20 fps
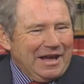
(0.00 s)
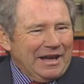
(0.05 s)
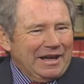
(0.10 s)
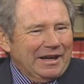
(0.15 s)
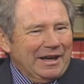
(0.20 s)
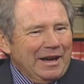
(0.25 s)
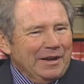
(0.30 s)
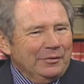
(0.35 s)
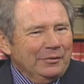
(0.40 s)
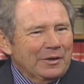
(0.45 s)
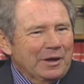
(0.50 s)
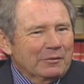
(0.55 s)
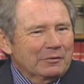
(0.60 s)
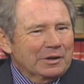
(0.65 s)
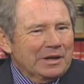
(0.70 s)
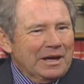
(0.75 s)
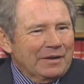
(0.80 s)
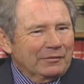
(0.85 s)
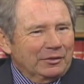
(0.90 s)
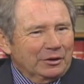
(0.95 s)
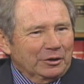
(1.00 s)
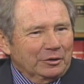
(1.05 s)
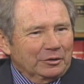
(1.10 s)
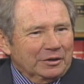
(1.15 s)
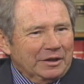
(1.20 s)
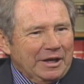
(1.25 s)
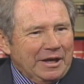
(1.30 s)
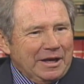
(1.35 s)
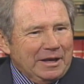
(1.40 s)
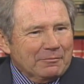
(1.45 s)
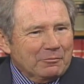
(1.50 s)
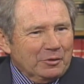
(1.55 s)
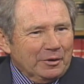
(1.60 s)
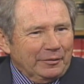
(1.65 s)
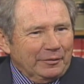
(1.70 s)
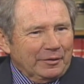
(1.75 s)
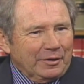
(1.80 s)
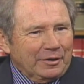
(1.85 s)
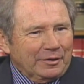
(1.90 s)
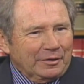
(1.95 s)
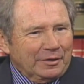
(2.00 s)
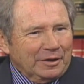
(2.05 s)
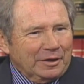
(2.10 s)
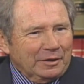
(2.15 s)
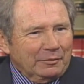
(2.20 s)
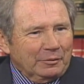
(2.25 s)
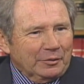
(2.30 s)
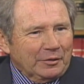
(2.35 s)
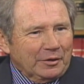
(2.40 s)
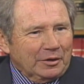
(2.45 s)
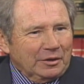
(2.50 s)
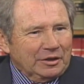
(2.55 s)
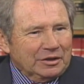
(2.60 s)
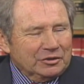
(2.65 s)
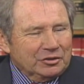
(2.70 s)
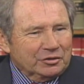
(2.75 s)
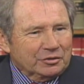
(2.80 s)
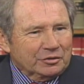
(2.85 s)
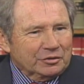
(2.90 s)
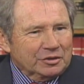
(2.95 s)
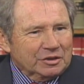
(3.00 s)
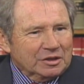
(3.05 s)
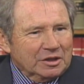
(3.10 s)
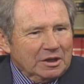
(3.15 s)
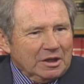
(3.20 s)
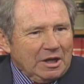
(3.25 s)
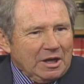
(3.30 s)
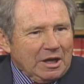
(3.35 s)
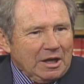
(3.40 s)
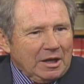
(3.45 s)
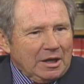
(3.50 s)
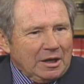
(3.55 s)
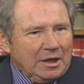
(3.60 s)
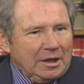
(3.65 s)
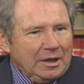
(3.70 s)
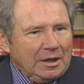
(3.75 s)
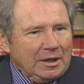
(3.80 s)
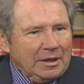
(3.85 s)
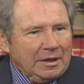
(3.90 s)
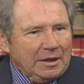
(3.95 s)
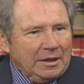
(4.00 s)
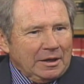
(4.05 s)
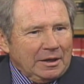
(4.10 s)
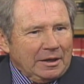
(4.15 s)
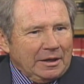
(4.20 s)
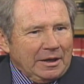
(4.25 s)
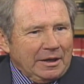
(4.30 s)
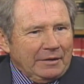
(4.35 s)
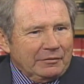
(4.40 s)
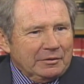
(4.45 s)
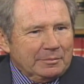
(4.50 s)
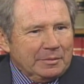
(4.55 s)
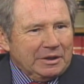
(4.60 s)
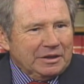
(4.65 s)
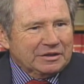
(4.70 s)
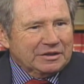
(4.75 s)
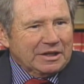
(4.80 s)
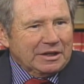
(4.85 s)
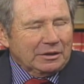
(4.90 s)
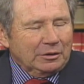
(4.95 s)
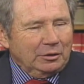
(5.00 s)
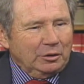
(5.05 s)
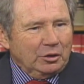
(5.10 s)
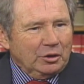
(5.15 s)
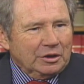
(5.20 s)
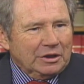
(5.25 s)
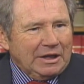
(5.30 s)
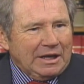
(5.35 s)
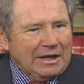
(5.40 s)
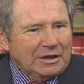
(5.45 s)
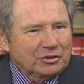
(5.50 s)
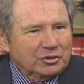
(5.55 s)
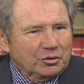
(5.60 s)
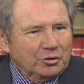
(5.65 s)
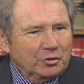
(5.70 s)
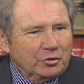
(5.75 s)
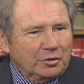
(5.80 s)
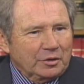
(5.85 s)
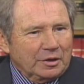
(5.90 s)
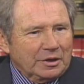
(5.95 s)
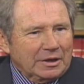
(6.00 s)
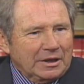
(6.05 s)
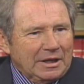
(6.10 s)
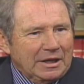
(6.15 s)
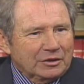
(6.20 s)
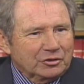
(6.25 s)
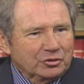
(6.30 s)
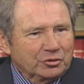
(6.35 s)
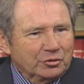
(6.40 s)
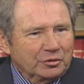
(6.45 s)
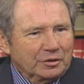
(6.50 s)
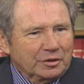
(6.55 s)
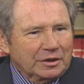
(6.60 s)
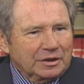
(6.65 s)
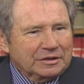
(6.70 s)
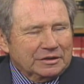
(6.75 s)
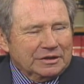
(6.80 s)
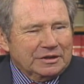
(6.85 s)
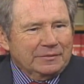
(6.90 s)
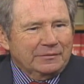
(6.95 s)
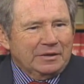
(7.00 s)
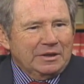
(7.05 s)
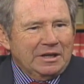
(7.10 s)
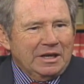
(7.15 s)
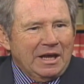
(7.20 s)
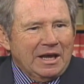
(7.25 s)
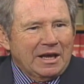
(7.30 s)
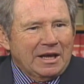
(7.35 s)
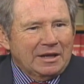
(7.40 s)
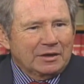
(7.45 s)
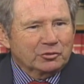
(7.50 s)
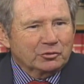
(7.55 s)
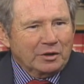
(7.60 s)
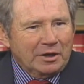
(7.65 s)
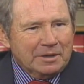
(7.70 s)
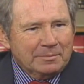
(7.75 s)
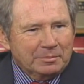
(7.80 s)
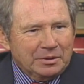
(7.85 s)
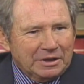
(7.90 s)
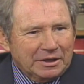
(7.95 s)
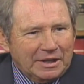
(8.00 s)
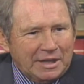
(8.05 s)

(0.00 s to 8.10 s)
and I thought we'd have a little game with sure. our uh, with our listeners. Sure. Uh, everybody, take a look at your uh, at your uh, TV and try to pick